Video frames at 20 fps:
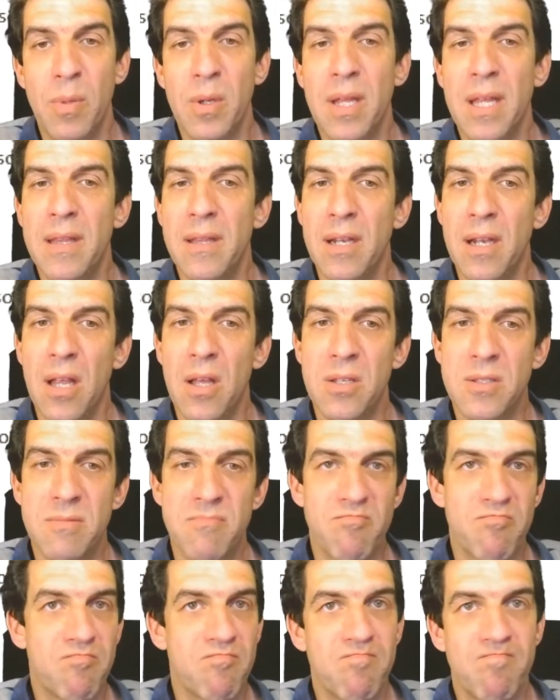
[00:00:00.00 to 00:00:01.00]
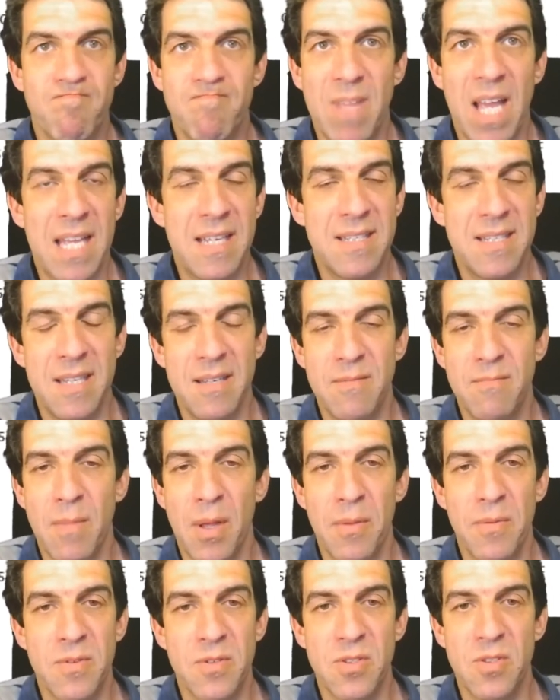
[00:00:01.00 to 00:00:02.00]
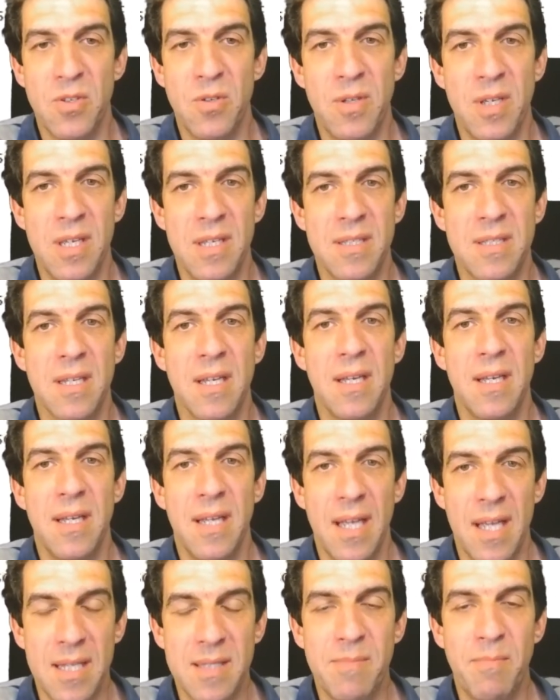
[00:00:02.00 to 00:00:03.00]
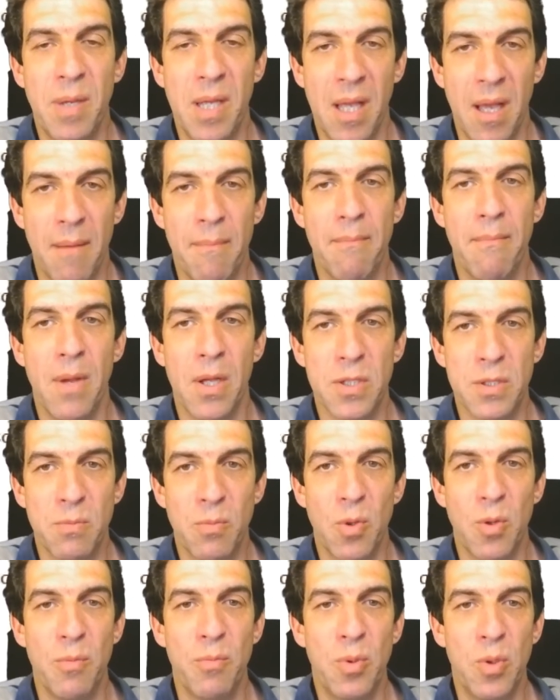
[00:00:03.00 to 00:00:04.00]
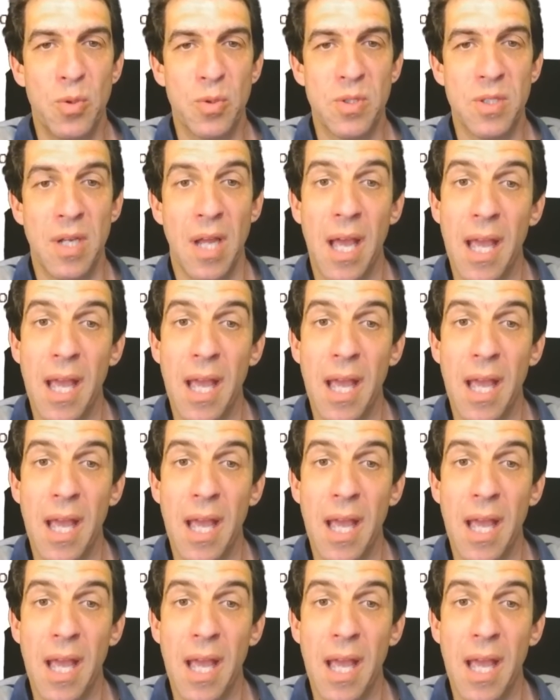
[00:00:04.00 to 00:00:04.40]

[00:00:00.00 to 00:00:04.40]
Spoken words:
But in the last 18 months, 2 years, it's become much more important.